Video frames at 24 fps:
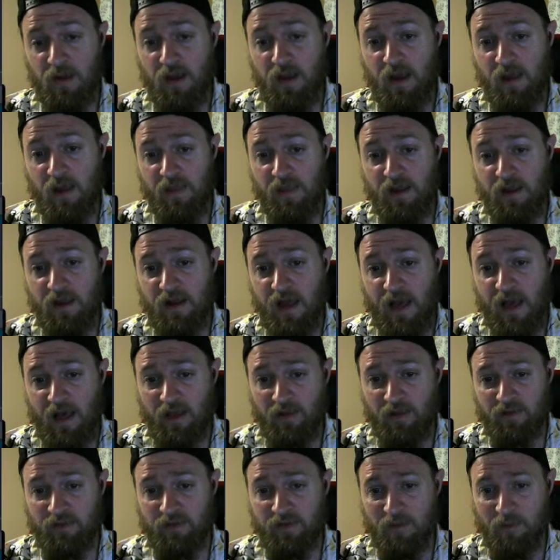And then
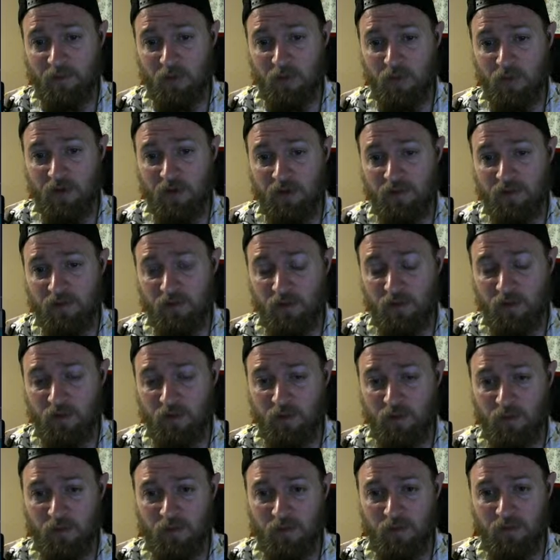else I'm going
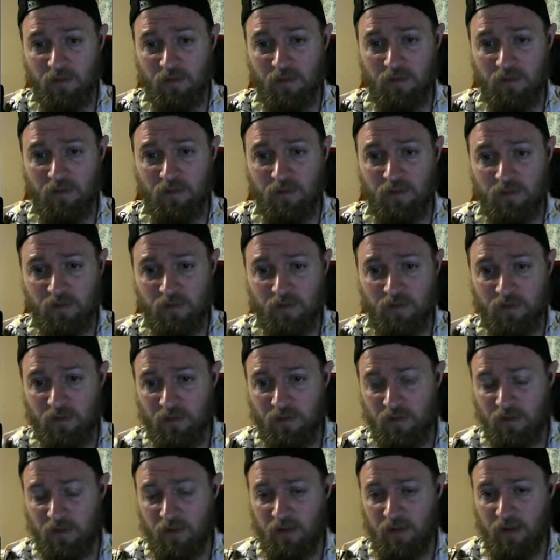to
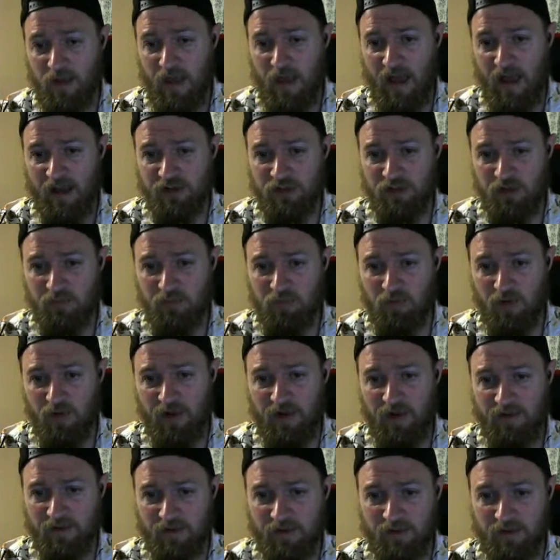actually
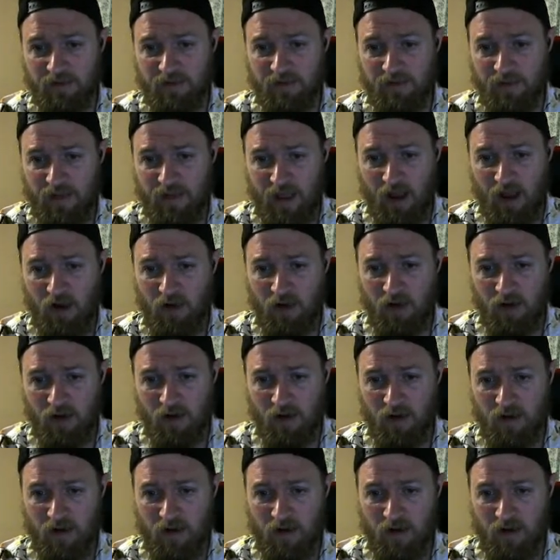print error.